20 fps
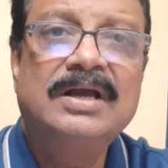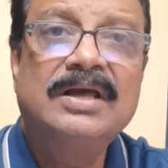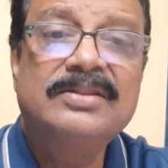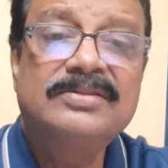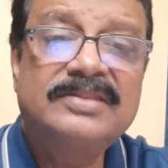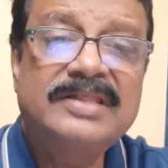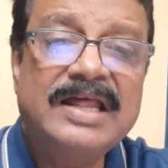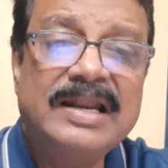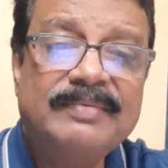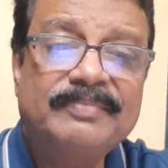
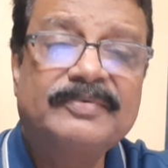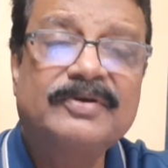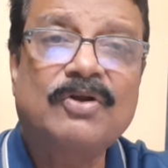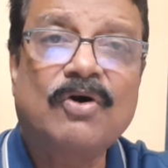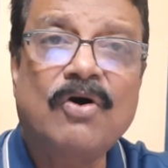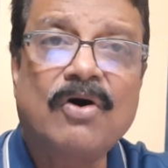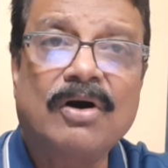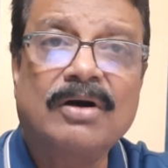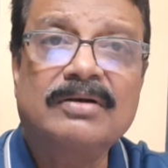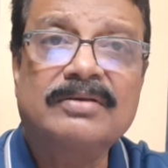
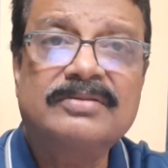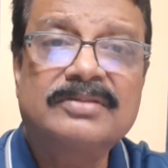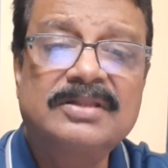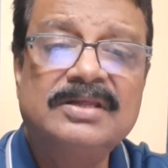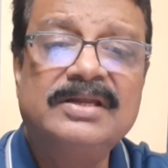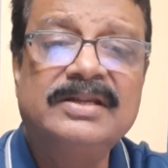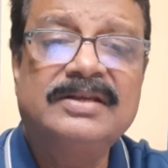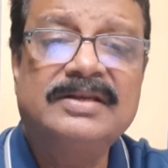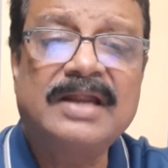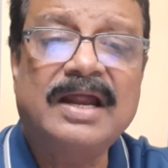Self-talk,
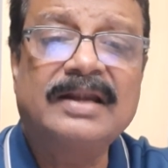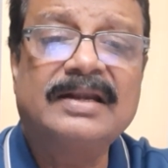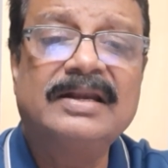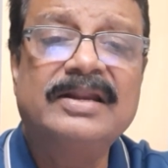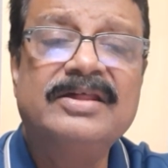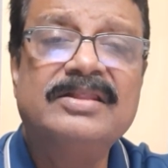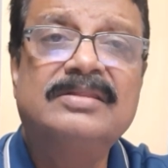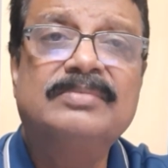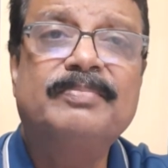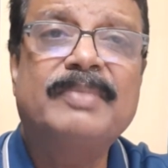see, title
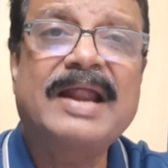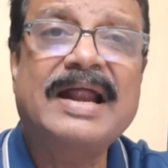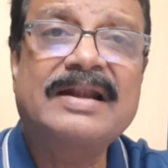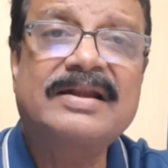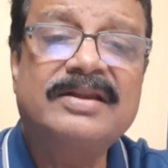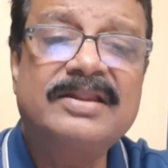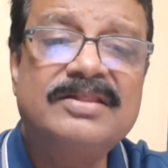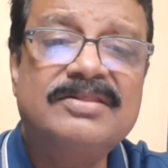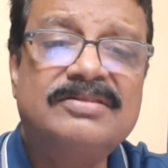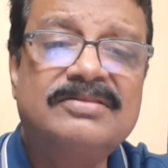is
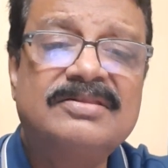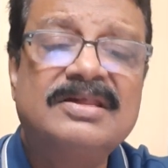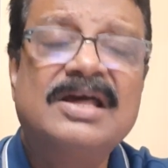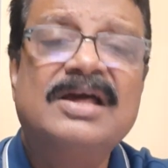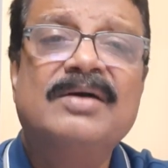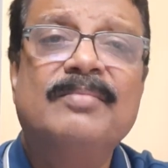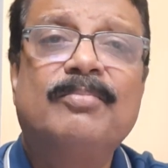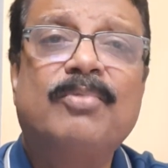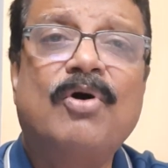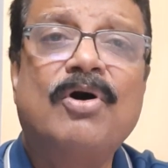practice
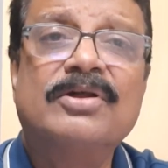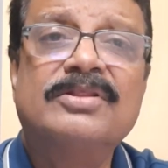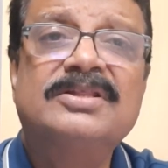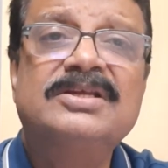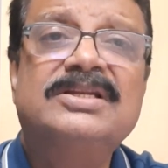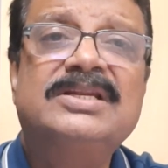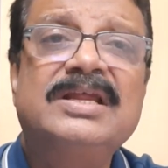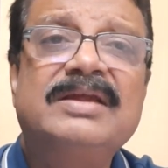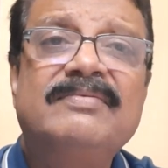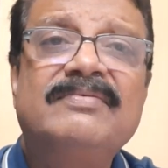
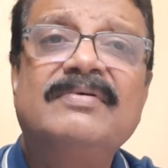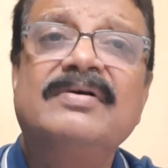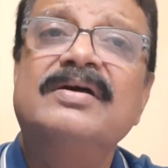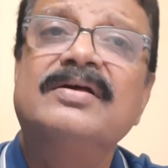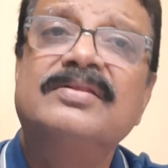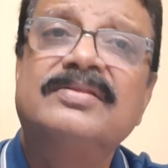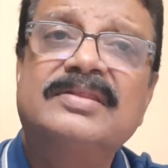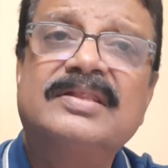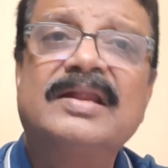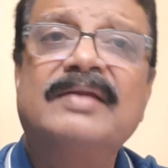positive
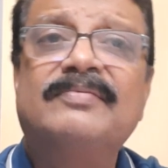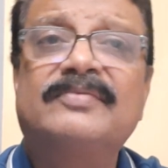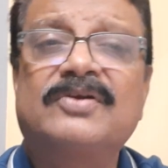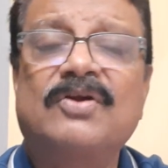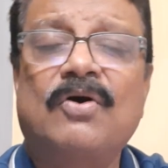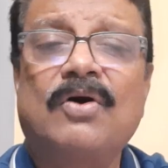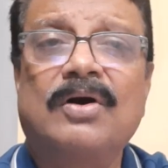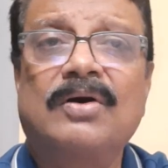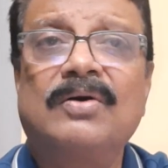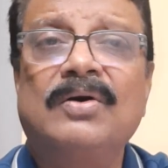
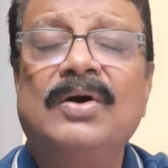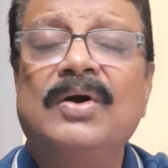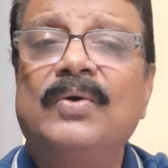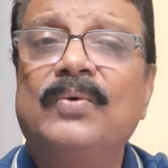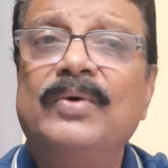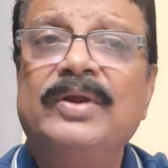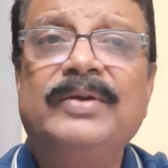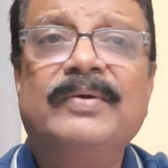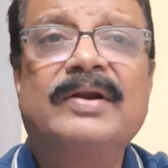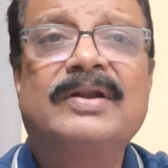self-talk.
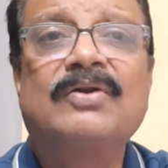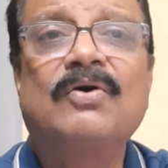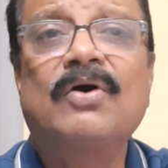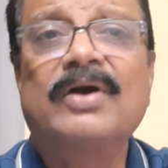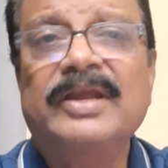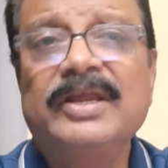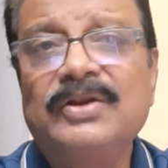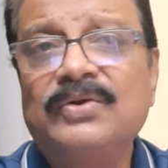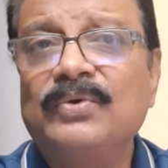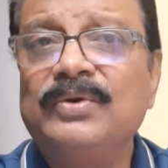When you are
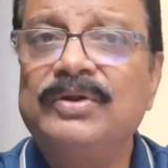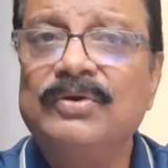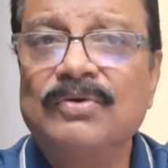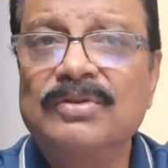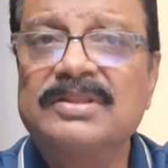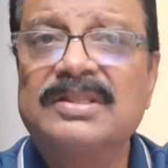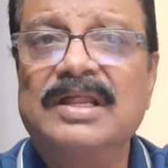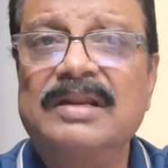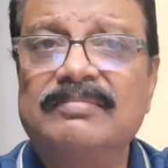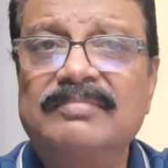talking to
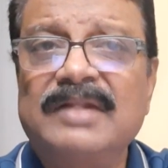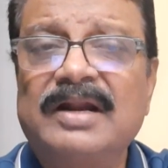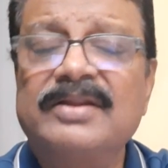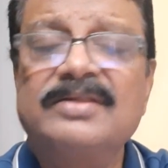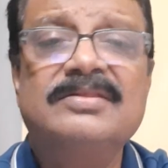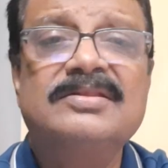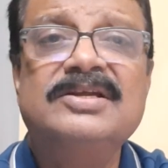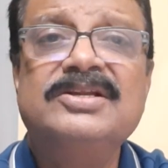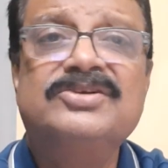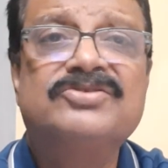yourself, that
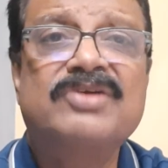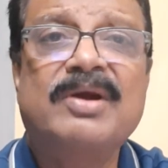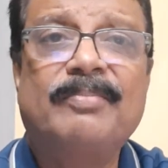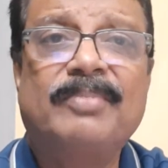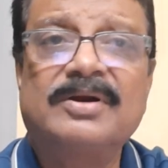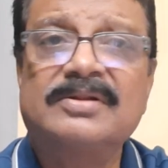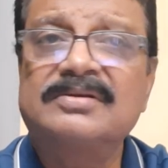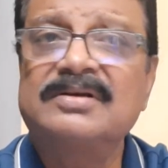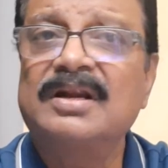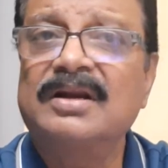is
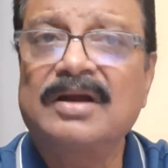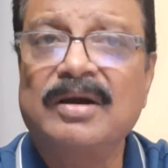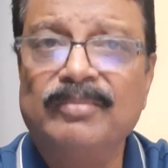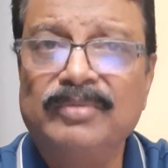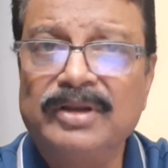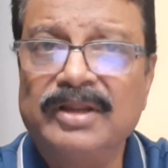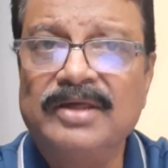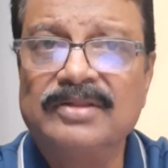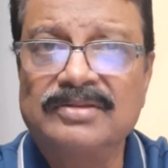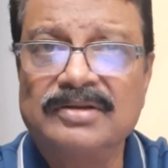intrapersonal
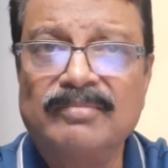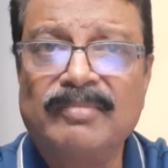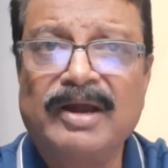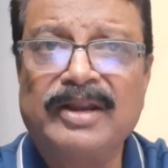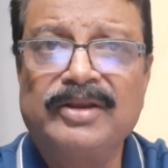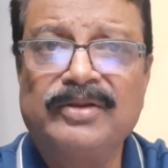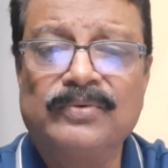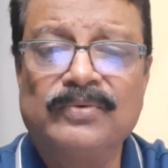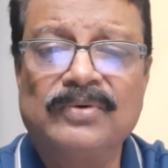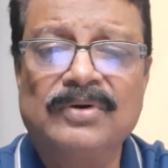communication,
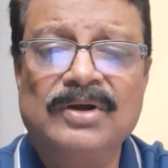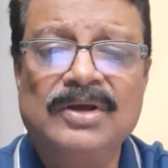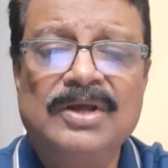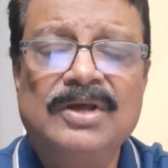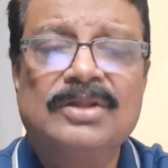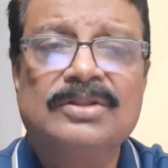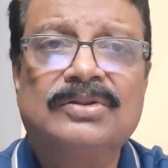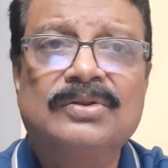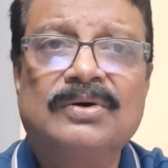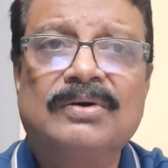mind you.
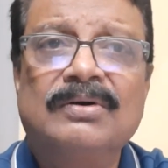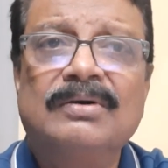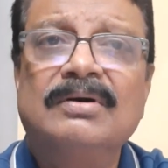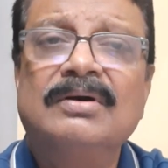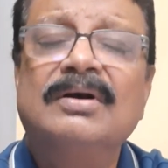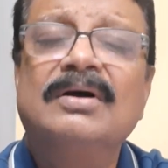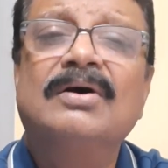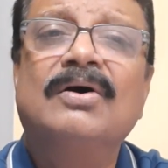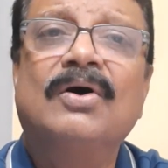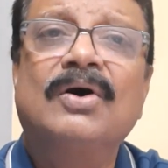
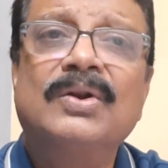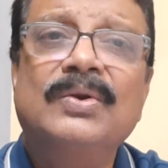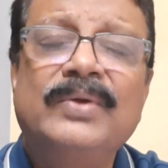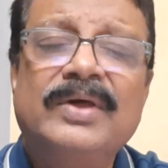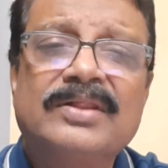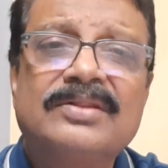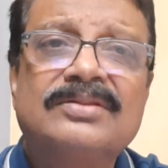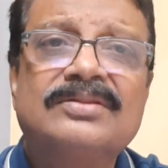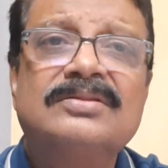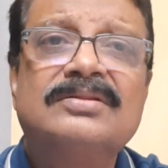So
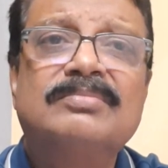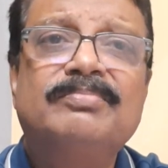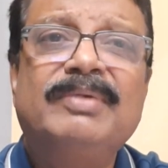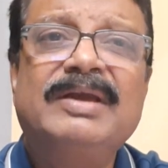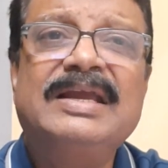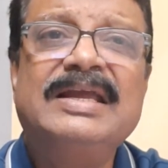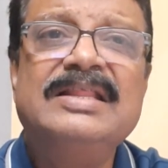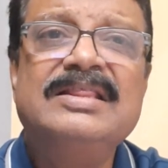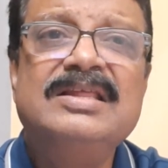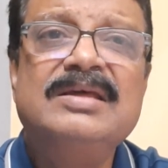always
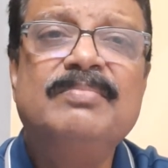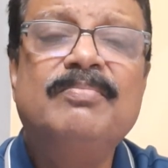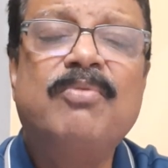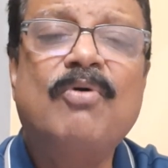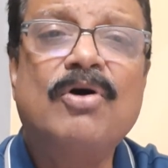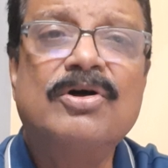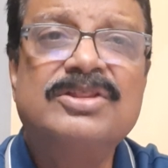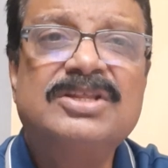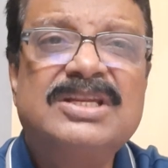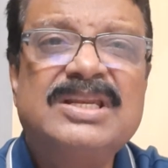speak in the
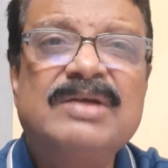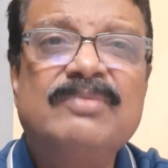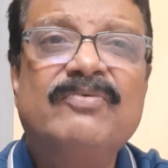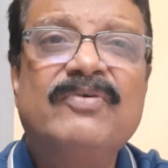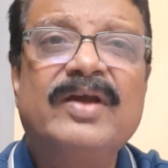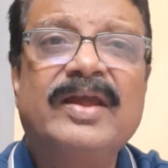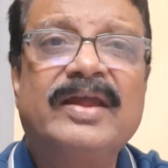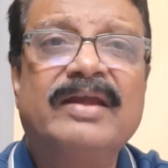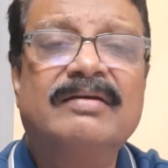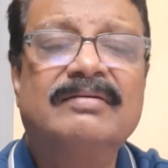positive
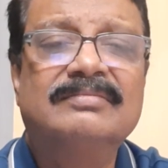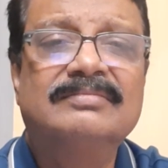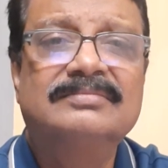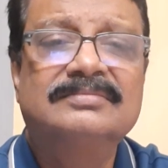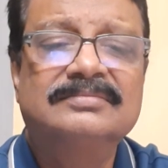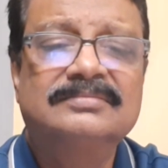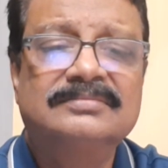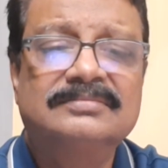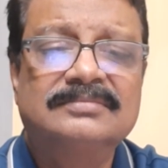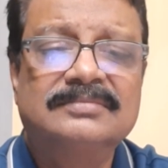way,
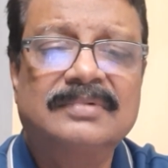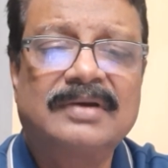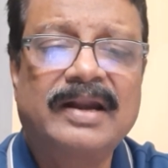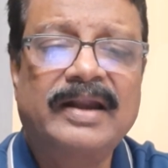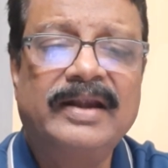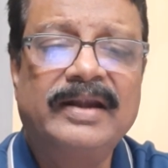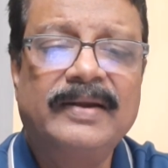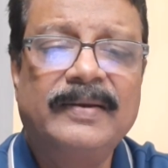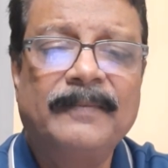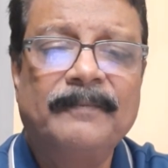
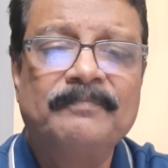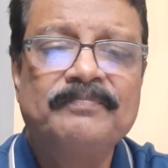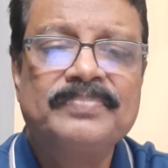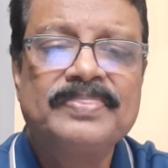right?